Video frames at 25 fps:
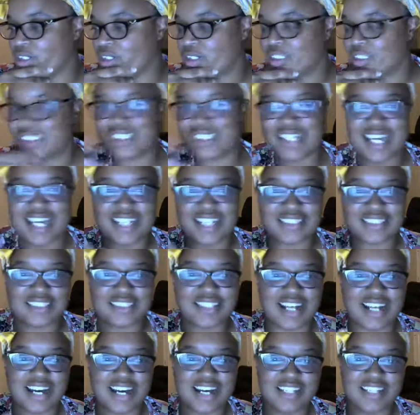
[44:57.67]

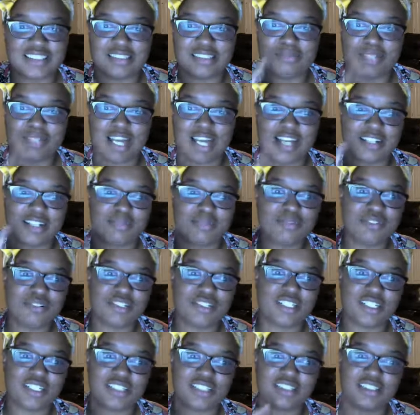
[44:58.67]
chastise the Black
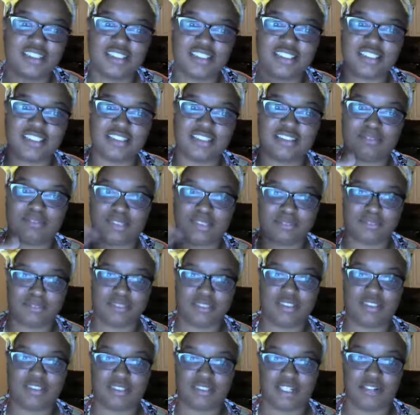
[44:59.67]
community to get them to be
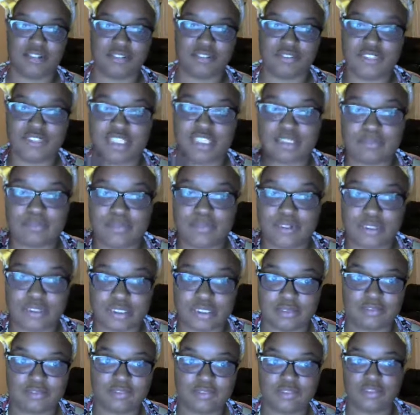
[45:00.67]
conservatives, because most
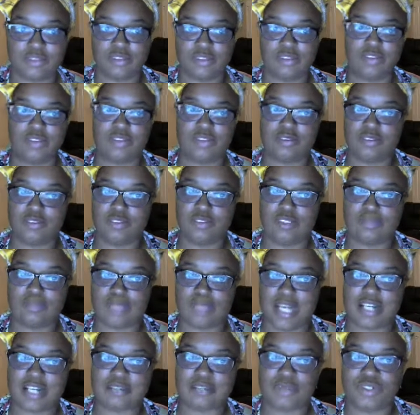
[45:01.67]
of the
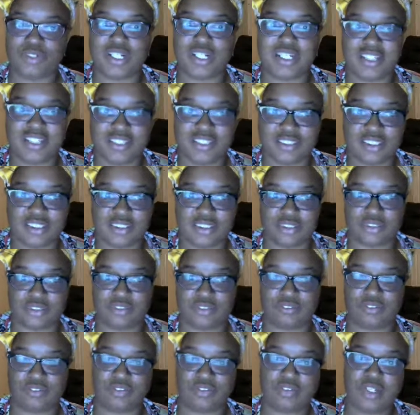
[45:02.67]
Black community is
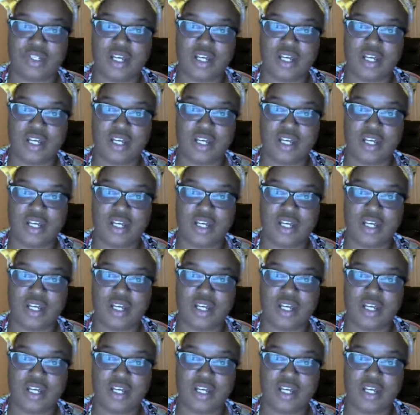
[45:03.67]
conservative.